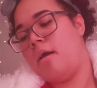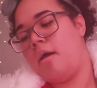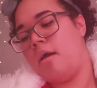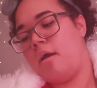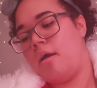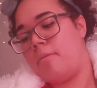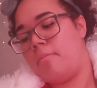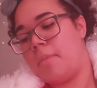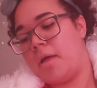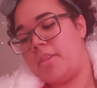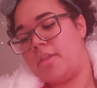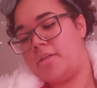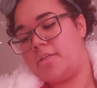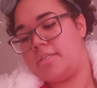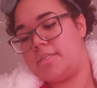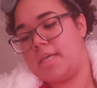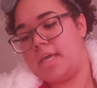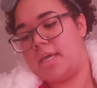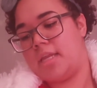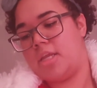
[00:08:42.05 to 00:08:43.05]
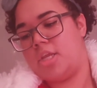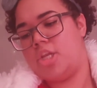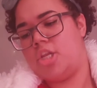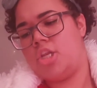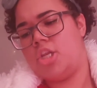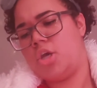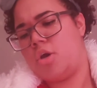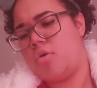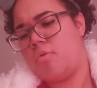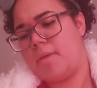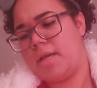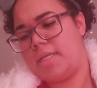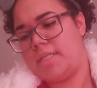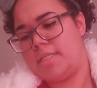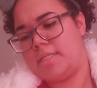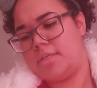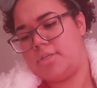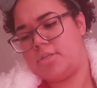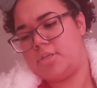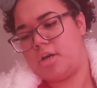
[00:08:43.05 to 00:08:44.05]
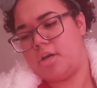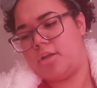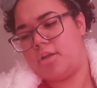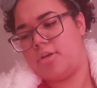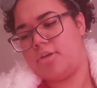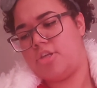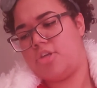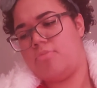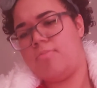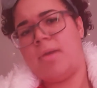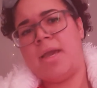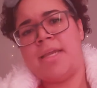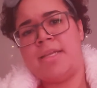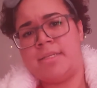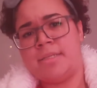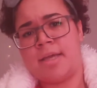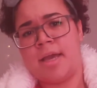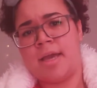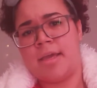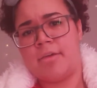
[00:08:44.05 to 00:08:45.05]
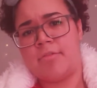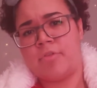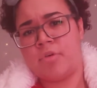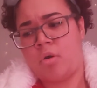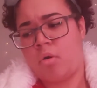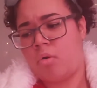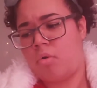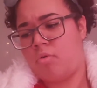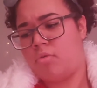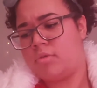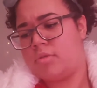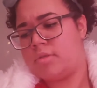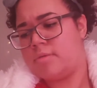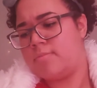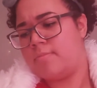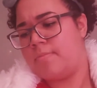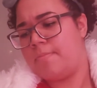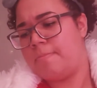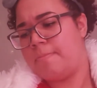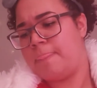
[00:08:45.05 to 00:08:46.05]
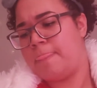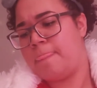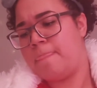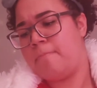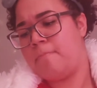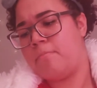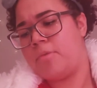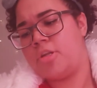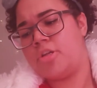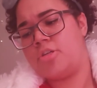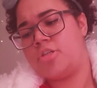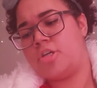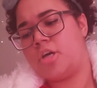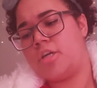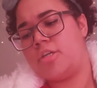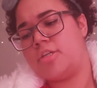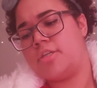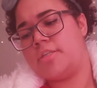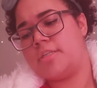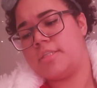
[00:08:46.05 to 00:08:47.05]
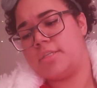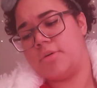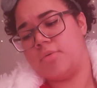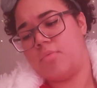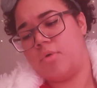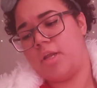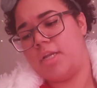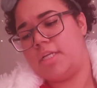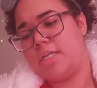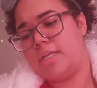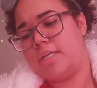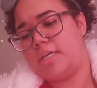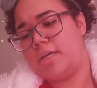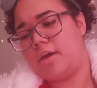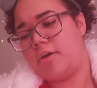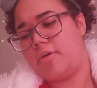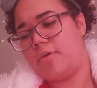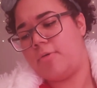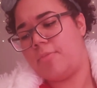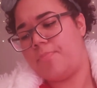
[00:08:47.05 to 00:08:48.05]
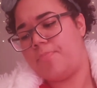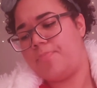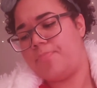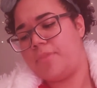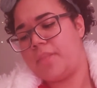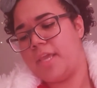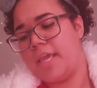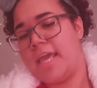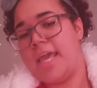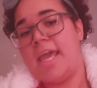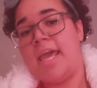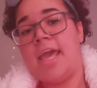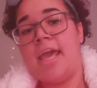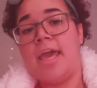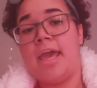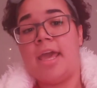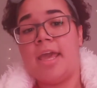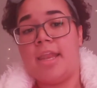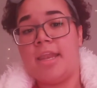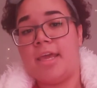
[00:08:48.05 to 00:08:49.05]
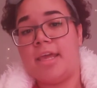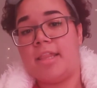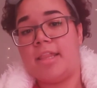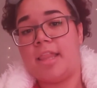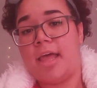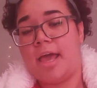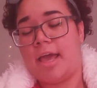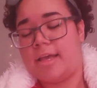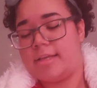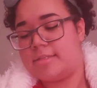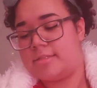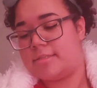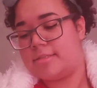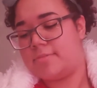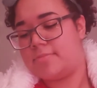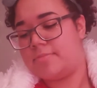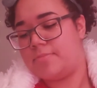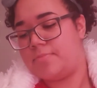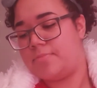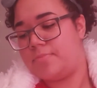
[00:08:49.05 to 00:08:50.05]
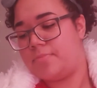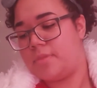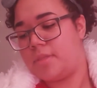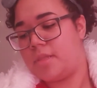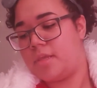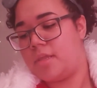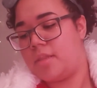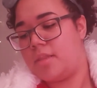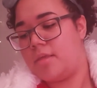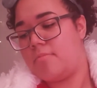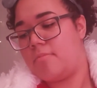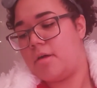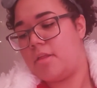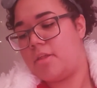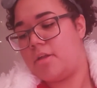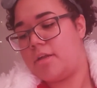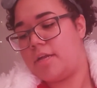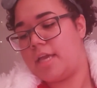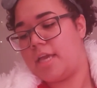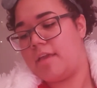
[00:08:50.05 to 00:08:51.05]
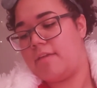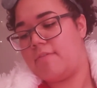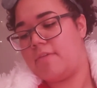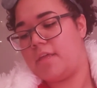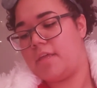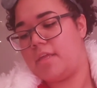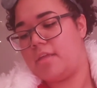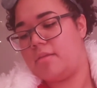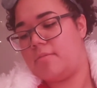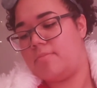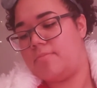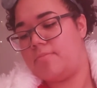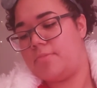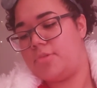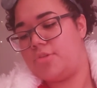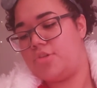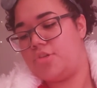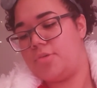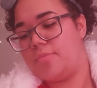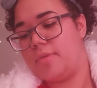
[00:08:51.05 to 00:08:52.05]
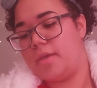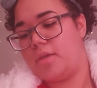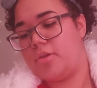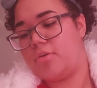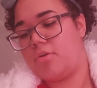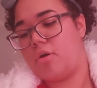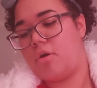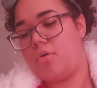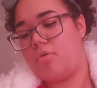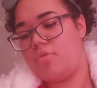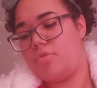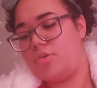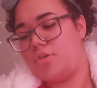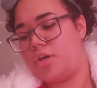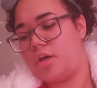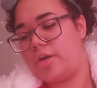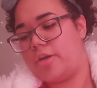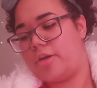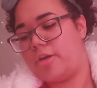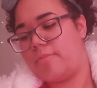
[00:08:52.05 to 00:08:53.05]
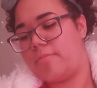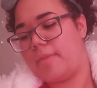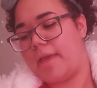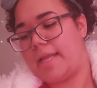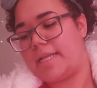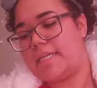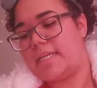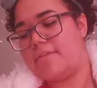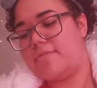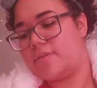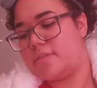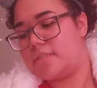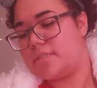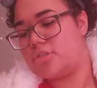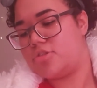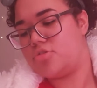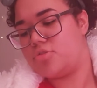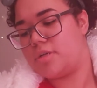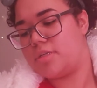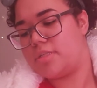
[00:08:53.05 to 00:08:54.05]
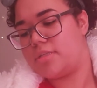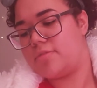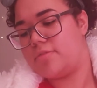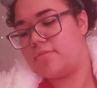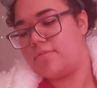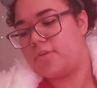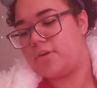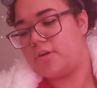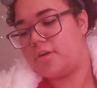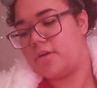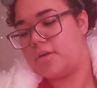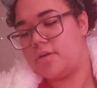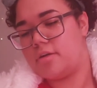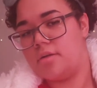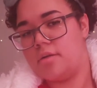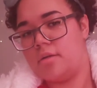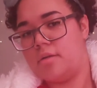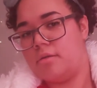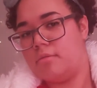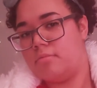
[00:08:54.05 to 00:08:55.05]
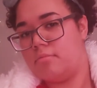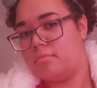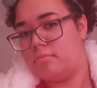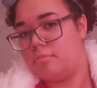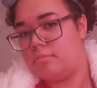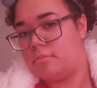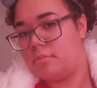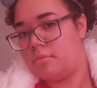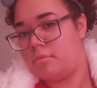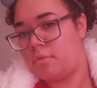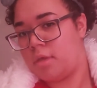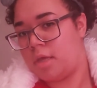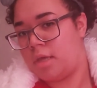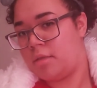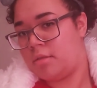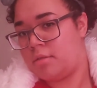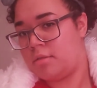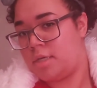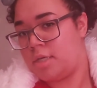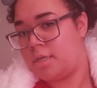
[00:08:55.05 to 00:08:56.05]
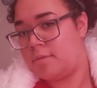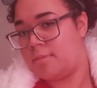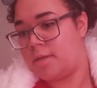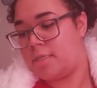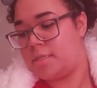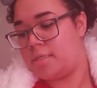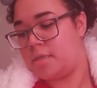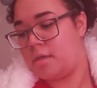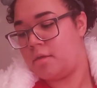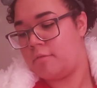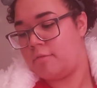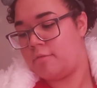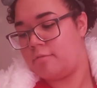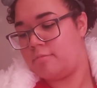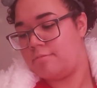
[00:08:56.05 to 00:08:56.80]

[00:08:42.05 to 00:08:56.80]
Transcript: Her mother said, "No, my dear daughter, you might die of cold." But her daughter still wanted to go. And at last the mother gave in. She made her own daughter a magnificent dress of fur, like myself,